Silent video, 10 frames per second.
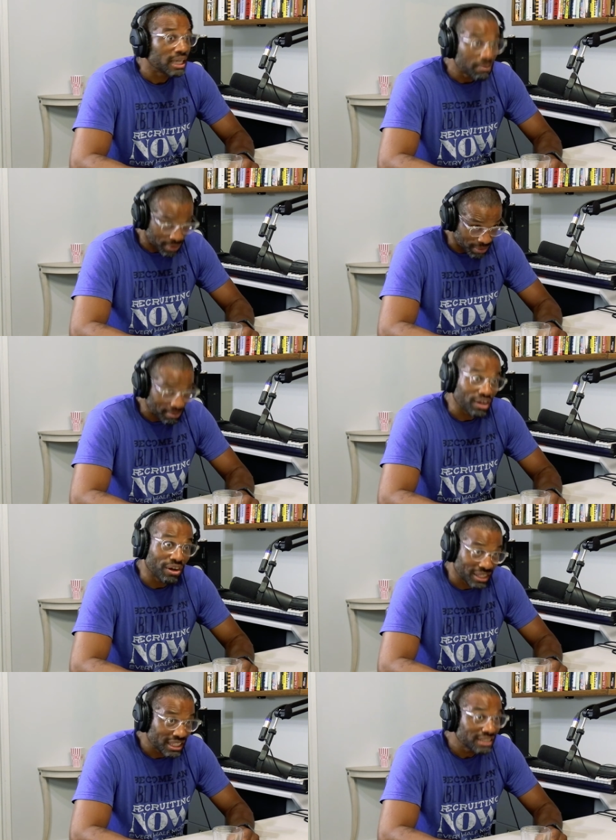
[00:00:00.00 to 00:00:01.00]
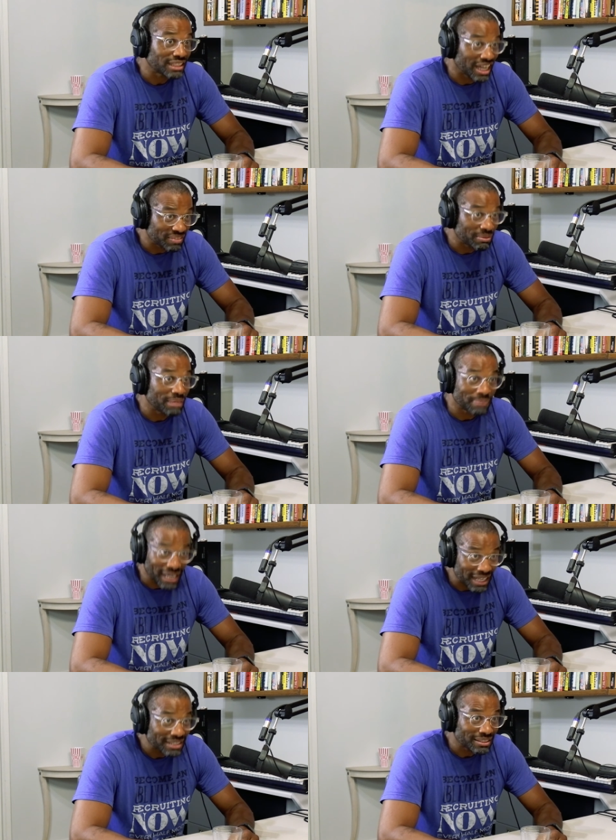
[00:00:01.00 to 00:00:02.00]
He put me on. He saved my
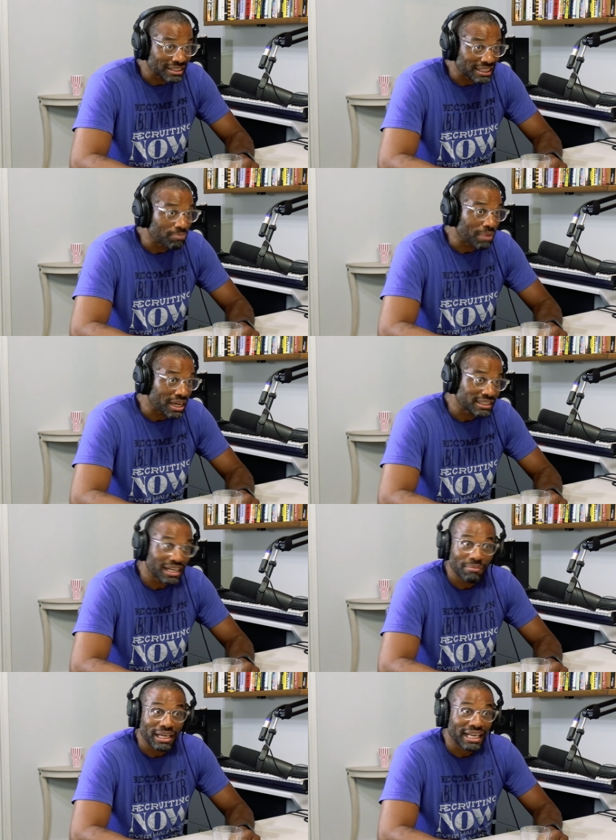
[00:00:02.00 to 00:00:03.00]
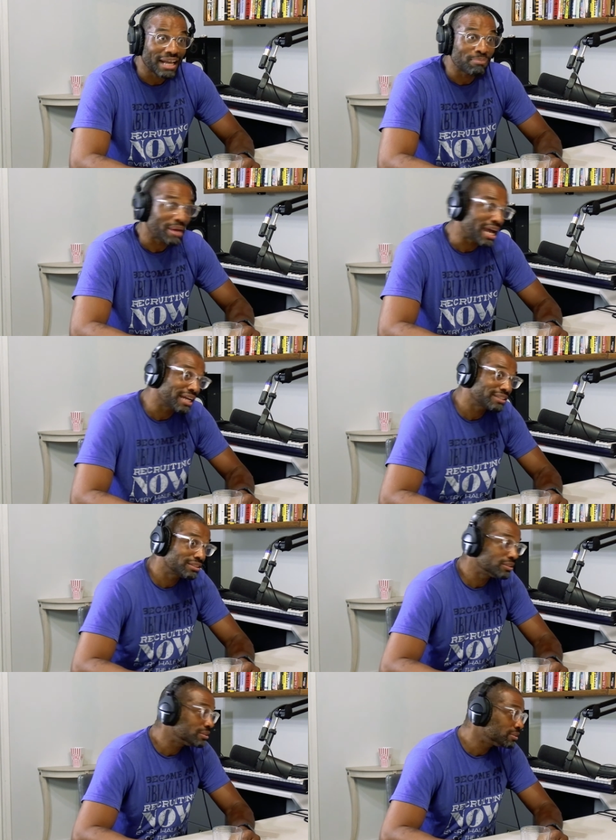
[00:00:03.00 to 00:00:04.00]
butt because then by the time I came back
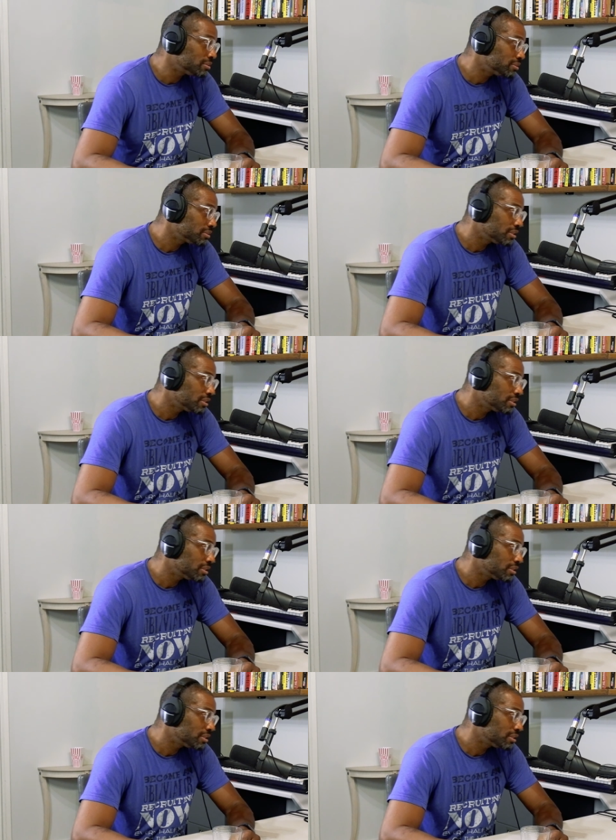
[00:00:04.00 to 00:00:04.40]
to